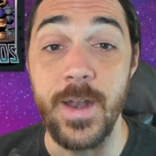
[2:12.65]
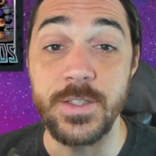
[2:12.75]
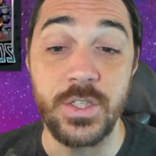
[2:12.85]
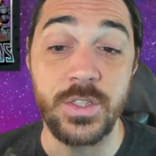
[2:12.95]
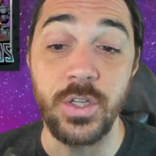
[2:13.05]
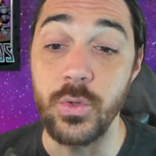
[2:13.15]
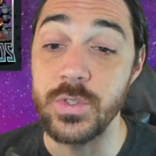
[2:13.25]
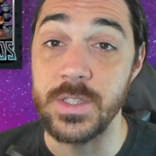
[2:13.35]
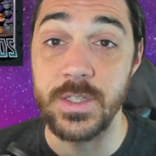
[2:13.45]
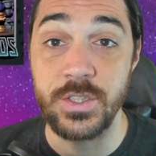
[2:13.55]
That is just
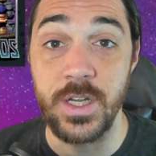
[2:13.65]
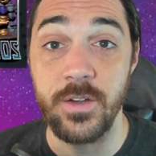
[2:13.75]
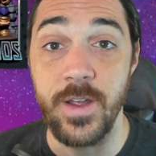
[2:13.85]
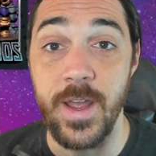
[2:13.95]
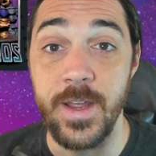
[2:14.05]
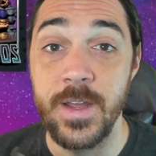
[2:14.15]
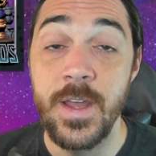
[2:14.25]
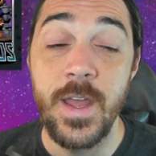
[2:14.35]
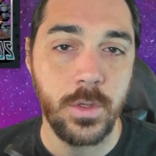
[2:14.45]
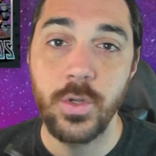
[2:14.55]
Goose and the Jean Grey.
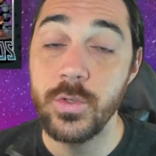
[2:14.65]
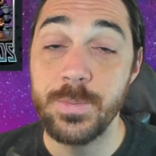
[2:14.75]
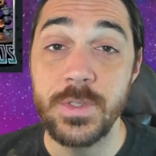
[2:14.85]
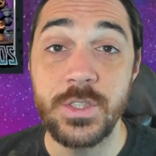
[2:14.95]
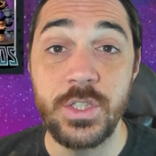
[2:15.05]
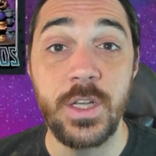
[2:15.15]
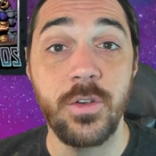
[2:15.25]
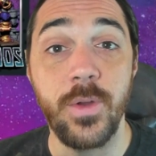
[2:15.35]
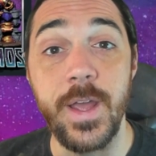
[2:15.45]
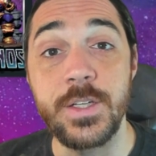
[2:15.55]
Goose plus
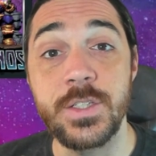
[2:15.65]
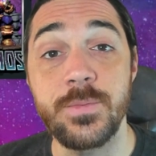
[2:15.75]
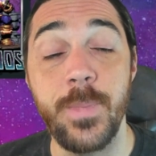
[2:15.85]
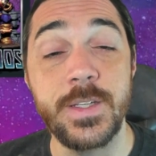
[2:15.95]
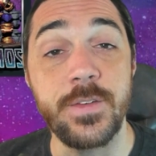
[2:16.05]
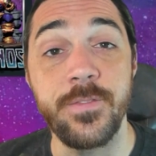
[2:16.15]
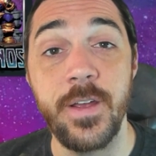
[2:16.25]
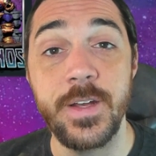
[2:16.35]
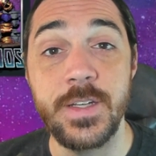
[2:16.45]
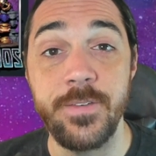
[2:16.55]
Jean Grey just makes it
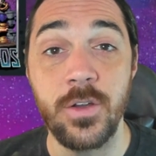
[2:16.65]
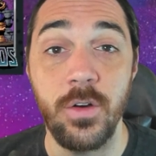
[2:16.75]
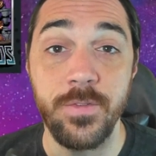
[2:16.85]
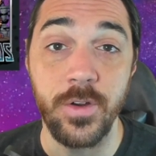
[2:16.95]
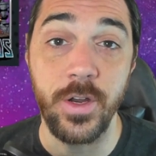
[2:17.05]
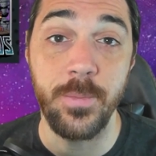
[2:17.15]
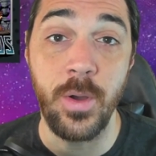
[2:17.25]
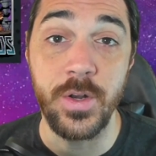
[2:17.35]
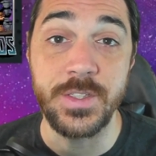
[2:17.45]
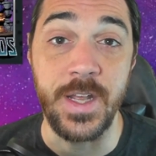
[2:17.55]
very difficult for your
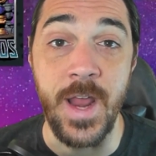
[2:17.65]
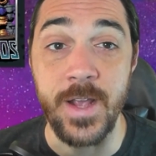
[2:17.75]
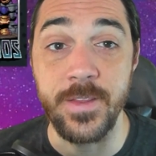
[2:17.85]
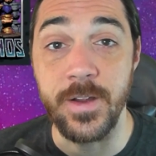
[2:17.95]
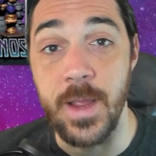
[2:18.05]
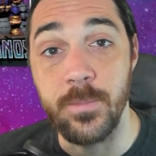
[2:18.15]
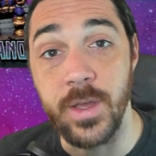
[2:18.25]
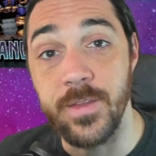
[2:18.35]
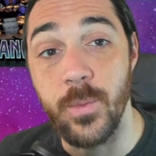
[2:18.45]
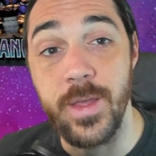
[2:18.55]
opponents to enact their game
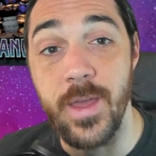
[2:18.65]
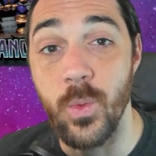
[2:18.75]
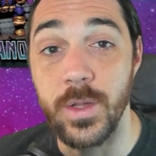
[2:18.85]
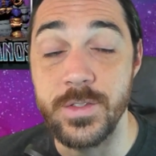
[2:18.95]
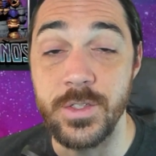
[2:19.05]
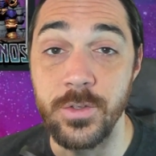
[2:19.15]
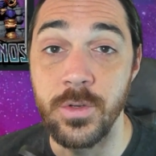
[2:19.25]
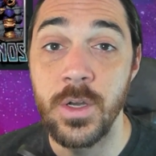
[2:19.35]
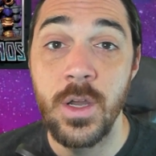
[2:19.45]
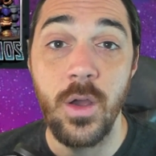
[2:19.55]
plan the way they want
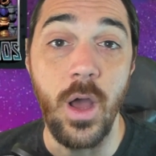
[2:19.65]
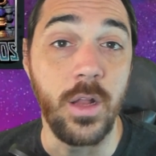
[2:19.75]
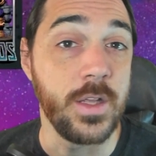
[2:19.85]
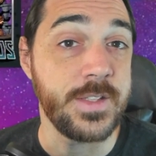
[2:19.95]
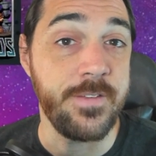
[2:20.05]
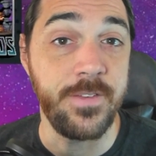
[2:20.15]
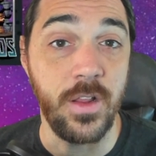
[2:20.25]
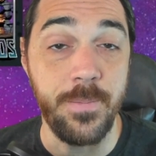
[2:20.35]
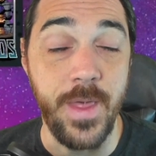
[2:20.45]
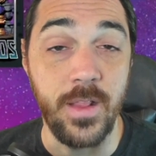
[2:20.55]
to, unless they
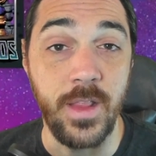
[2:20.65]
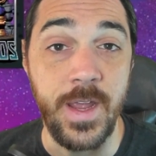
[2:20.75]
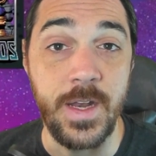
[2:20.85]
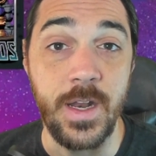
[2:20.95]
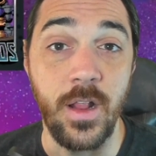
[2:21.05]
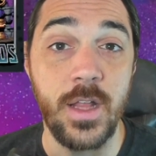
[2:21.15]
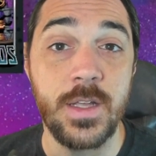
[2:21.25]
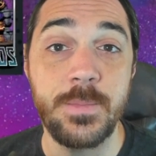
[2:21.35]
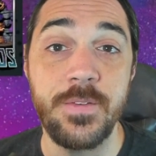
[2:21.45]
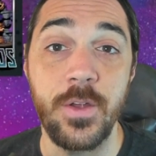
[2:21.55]
fill up that lane. And a lot
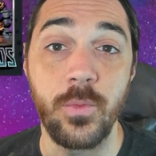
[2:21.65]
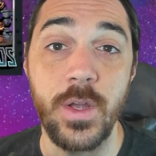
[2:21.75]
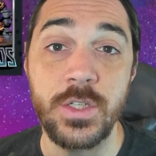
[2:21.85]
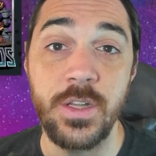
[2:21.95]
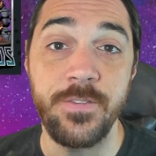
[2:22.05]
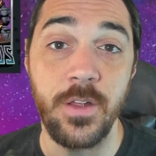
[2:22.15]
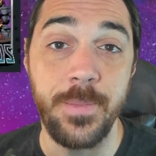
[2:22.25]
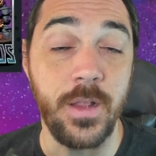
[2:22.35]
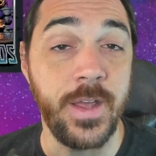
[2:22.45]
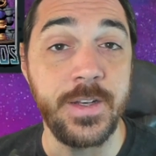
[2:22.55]
of times, if they're rushing to fill
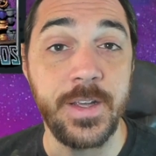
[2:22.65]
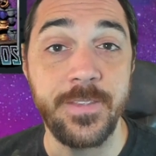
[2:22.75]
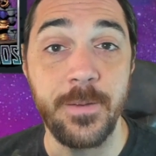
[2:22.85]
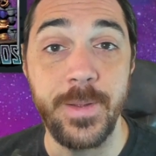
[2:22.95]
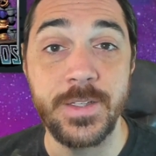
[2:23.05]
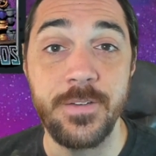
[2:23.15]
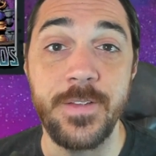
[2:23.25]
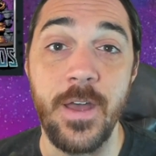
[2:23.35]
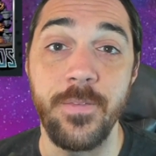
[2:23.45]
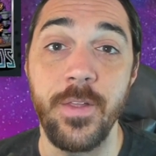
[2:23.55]
up that lane to get their big
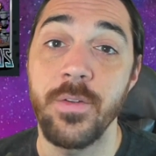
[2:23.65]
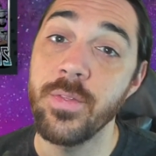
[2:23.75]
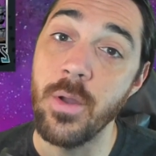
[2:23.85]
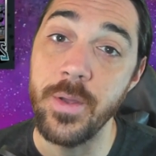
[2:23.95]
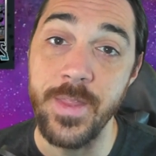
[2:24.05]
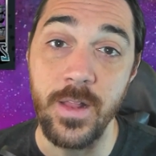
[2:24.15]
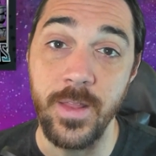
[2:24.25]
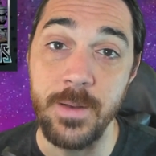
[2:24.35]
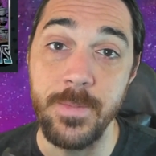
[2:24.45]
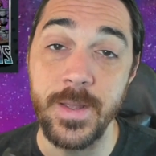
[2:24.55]
stuff down, they're throwing that
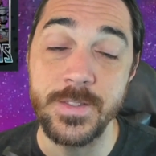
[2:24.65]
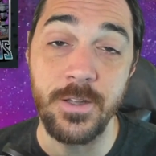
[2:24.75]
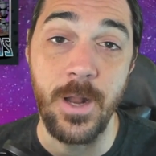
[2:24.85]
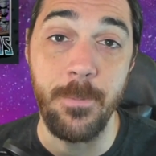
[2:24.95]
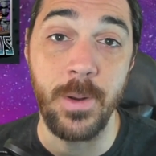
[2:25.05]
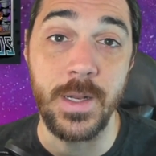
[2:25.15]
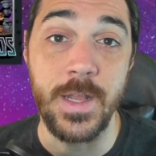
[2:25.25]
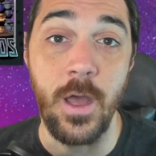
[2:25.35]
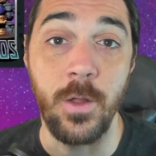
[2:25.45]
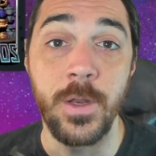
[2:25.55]
lane because they're not
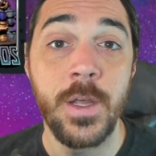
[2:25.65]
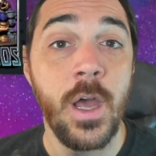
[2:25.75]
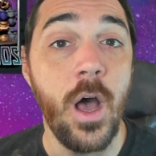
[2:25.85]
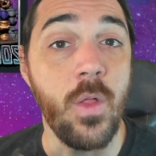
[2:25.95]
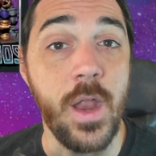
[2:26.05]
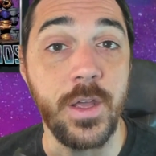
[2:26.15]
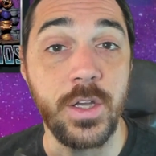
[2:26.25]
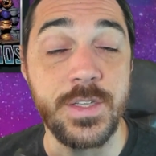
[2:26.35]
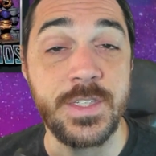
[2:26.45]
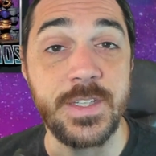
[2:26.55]
putting down a lot of
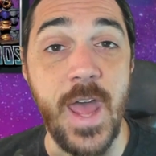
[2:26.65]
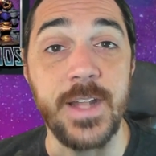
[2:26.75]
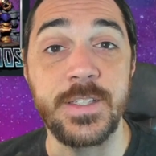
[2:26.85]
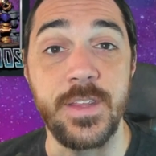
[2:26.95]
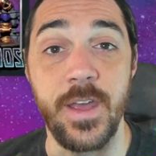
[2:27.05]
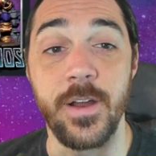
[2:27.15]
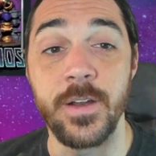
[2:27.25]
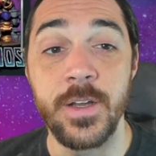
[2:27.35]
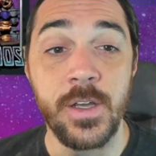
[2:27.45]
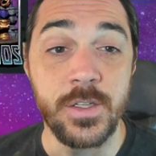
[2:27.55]
good stats there.